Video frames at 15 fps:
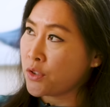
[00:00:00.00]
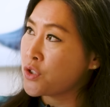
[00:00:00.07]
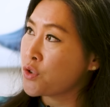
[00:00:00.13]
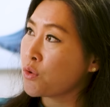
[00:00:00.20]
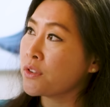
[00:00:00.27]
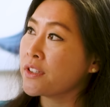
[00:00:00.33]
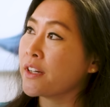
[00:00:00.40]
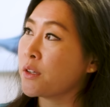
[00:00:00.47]

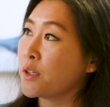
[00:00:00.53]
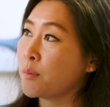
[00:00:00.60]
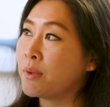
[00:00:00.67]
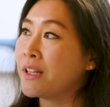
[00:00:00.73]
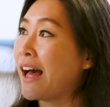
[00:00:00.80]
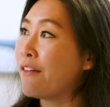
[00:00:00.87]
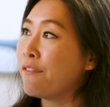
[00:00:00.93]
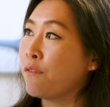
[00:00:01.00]
extraordinary
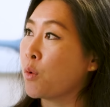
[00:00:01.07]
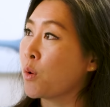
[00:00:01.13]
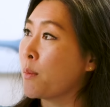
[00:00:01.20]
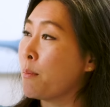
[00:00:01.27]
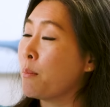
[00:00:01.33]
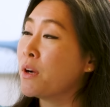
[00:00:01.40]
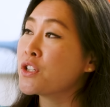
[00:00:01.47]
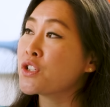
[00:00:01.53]

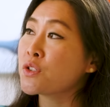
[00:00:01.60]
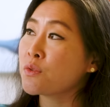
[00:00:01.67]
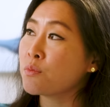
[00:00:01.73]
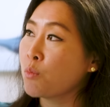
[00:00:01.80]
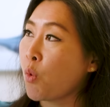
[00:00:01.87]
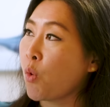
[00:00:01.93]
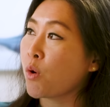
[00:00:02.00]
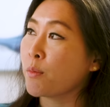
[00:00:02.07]
platform, much
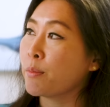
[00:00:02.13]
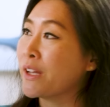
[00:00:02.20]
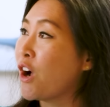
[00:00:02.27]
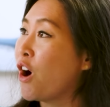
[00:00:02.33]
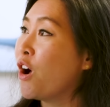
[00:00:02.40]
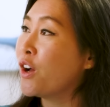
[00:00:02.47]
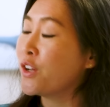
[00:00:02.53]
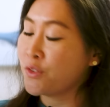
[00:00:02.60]
more
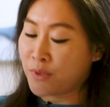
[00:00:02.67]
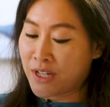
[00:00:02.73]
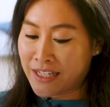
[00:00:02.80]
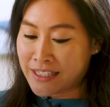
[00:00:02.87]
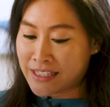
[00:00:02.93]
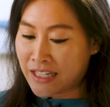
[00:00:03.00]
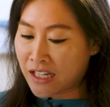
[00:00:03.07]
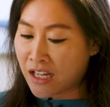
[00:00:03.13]
beyond
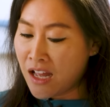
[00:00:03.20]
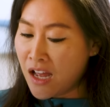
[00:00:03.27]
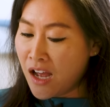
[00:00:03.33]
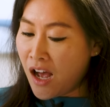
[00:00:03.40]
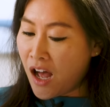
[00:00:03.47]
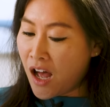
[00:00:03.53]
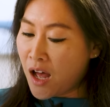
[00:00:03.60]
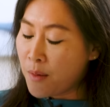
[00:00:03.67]
racing,
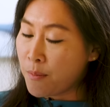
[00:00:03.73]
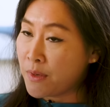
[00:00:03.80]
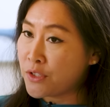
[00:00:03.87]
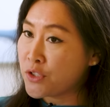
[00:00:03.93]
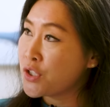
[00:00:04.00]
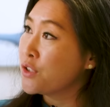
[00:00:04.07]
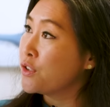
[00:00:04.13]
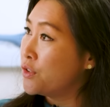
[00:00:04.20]

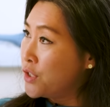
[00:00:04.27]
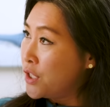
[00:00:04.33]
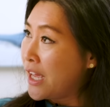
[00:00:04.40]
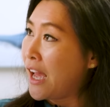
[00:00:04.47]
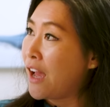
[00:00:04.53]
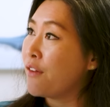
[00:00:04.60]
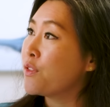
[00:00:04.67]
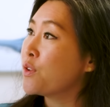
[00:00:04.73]
to
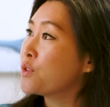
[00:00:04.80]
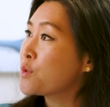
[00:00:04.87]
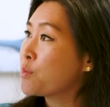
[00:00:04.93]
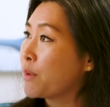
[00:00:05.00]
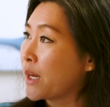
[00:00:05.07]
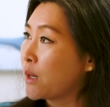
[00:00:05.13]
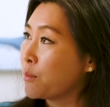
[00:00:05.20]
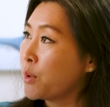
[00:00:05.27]
have those
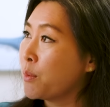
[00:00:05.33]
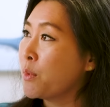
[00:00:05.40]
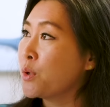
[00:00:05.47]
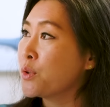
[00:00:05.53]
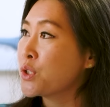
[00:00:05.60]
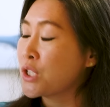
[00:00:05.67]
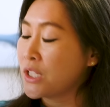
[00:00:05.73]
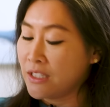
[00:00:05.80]
brand
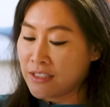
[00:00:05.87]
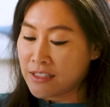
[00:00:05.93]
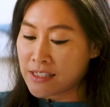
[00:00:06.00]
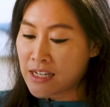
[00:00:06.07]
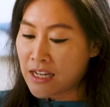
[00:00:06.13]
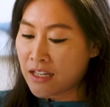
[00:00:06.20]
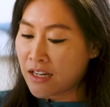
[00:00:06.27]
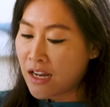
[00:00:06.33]

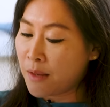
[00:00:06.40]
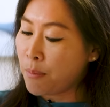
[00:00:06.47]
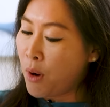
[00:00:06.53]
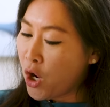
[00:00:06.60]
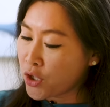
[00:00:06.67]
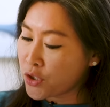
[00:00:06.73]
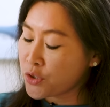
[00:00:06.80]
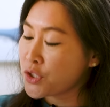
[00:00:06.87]
promotions and
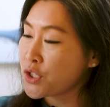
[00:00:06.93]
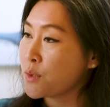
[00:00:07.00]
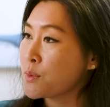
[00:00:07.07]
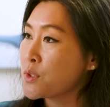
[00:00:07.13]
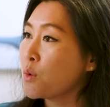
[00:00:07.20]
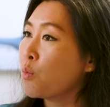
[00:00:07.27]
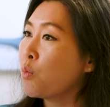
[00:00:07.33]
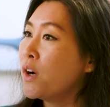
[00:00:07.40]

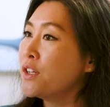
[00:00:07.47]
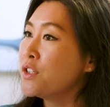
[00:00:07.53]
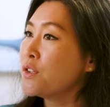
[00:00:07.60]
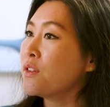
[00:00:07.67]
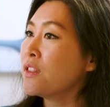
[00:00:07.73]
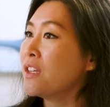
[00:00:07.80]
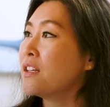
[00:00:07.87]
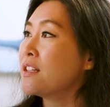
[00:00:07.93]
partnerships. So what do
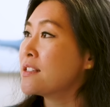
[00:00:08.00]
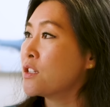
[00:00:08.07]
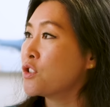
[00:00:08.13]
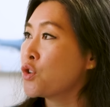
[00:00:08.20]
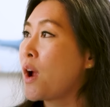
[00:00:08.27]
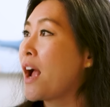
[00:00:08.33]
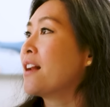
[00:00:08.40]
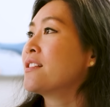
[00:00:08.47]
you think is
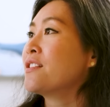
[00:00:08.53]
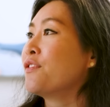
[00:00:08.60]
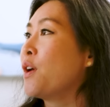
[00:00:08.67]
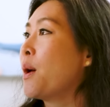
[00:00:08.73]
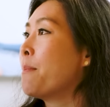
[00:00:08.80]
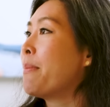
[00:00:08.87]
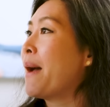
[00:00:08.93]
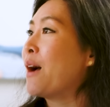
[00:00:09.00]
attractive
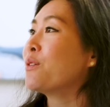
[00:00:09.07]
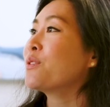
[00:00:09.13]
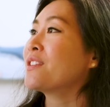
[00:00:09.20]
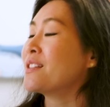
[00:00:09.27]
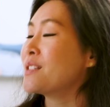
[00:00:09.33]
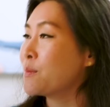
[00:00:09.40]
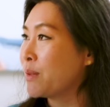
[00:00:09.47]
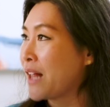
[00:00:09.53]
about
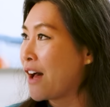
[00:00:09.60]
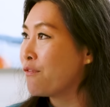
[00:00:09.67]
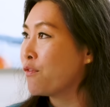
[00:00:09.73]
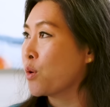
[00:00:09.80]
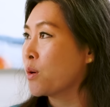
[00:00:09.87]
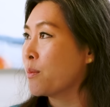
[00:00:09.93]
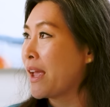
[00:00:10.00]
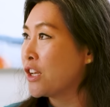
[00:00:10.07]
this
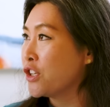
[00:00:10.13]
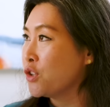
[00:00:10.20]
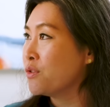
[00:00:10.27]
platform and